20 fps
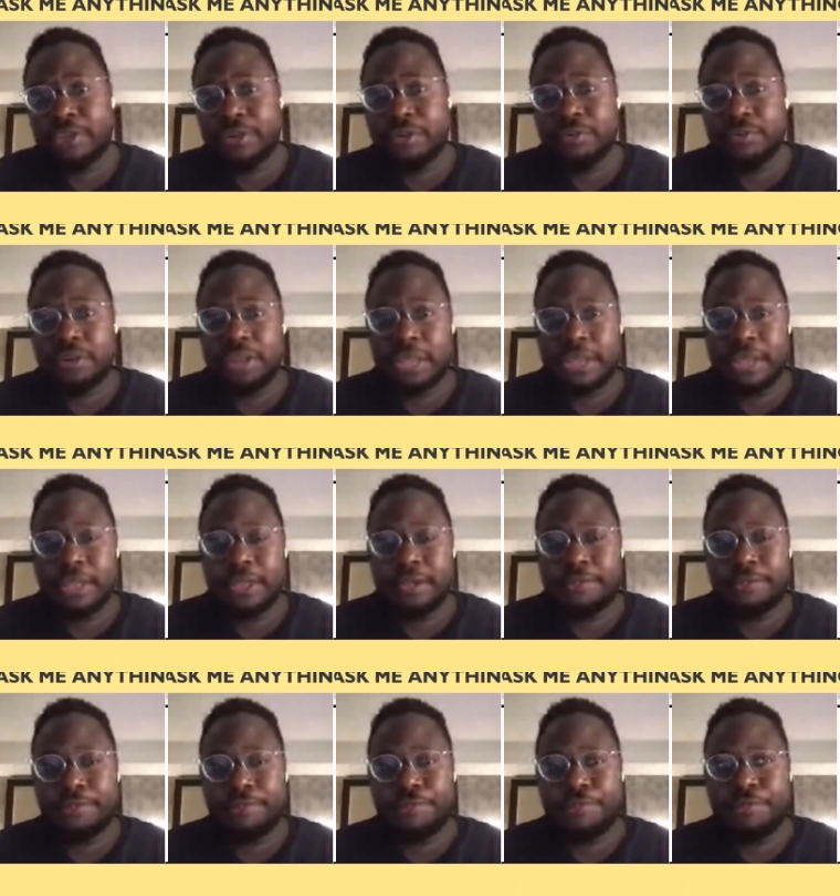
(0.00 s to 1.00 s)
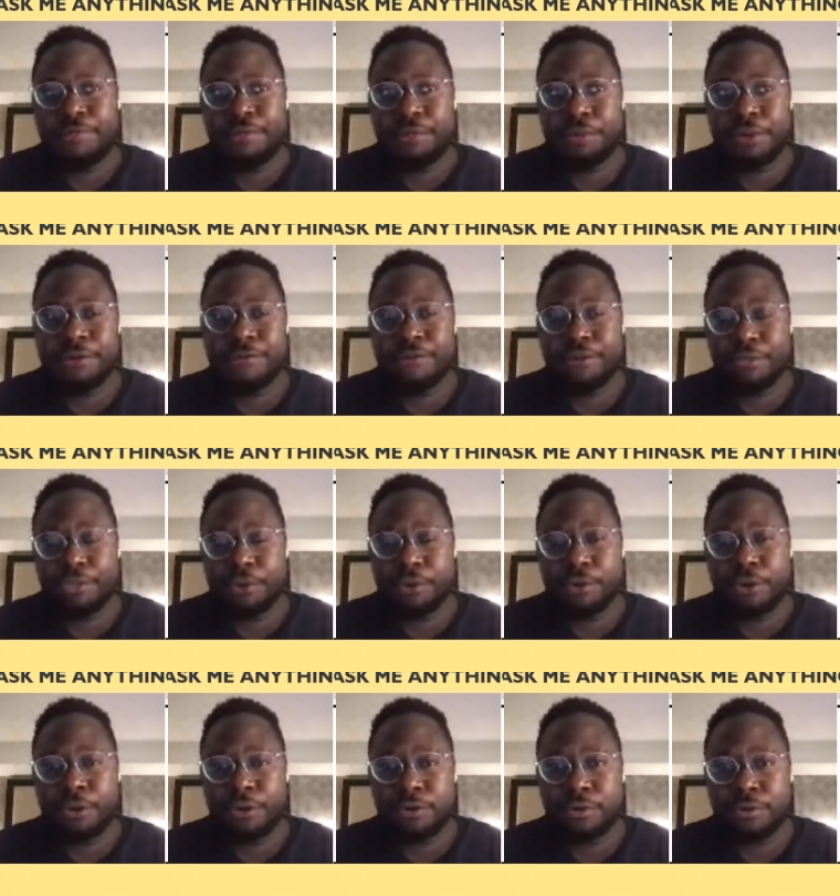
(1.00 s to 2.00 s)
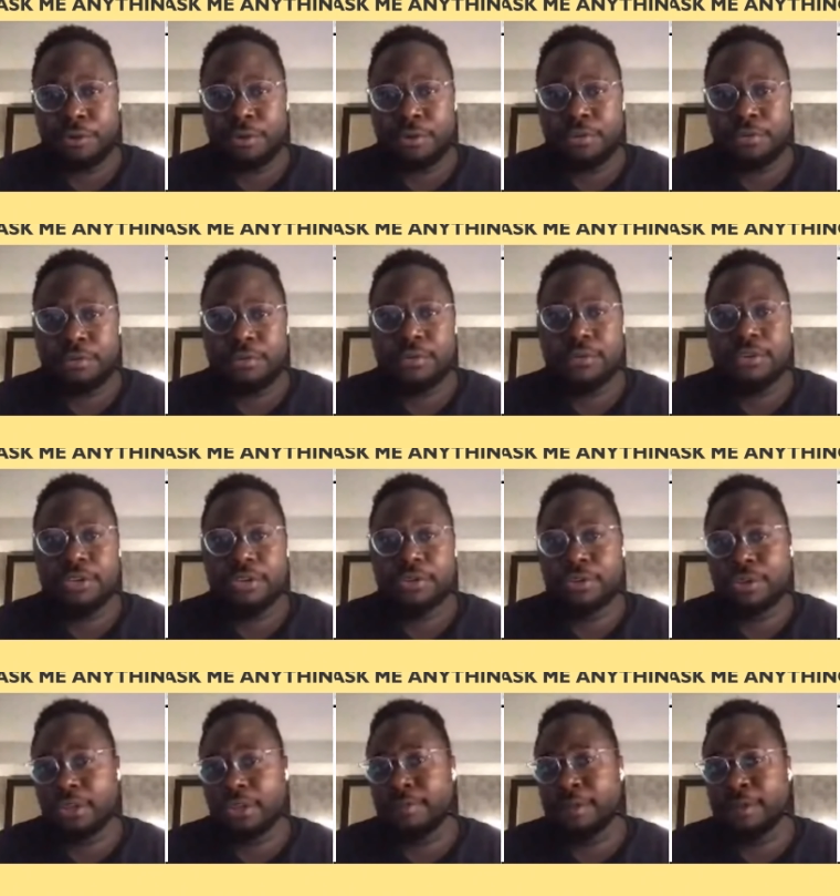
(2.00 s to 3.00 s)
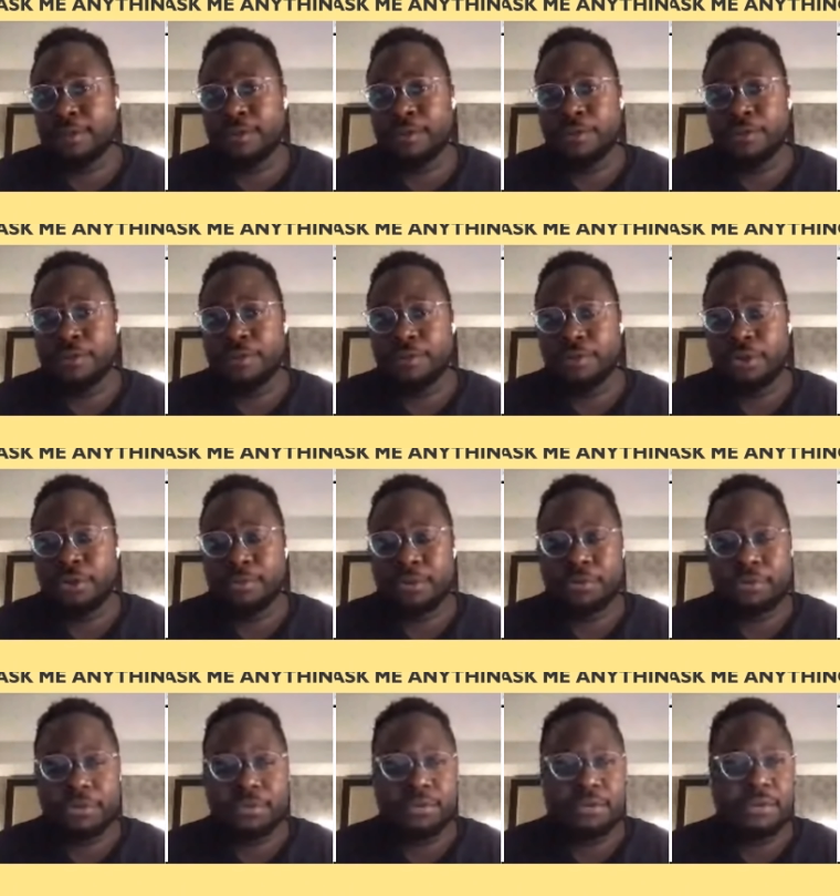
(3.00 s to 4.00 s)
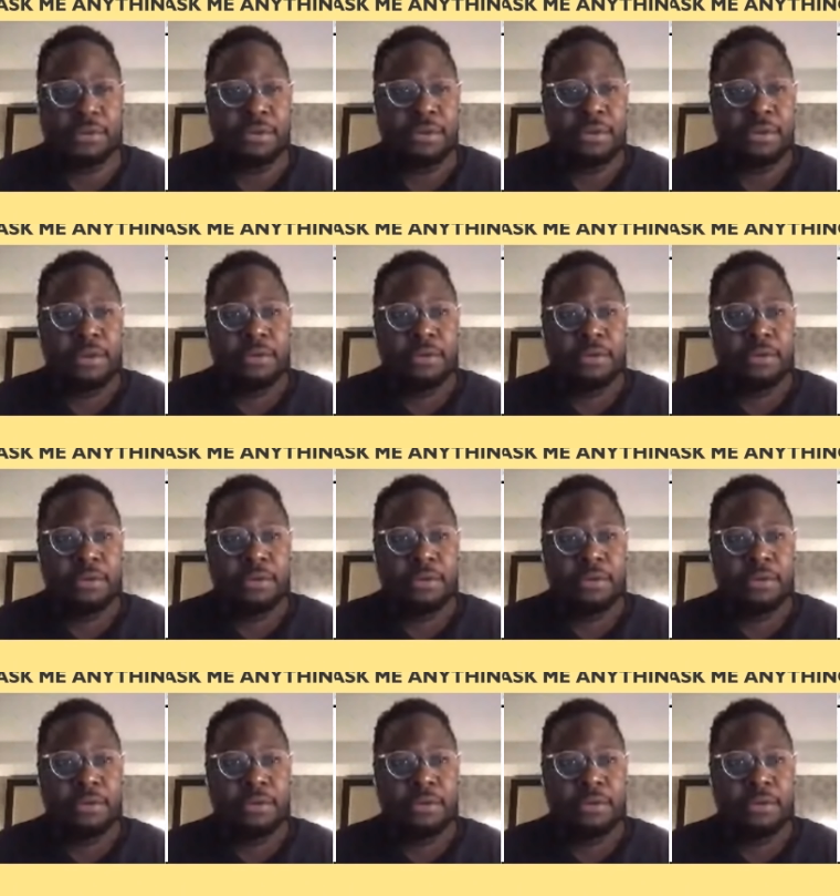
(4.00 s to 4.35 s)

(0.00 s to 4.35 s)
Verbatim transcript: you can throw in a few other altcoins. Check check them out on Token Metrics.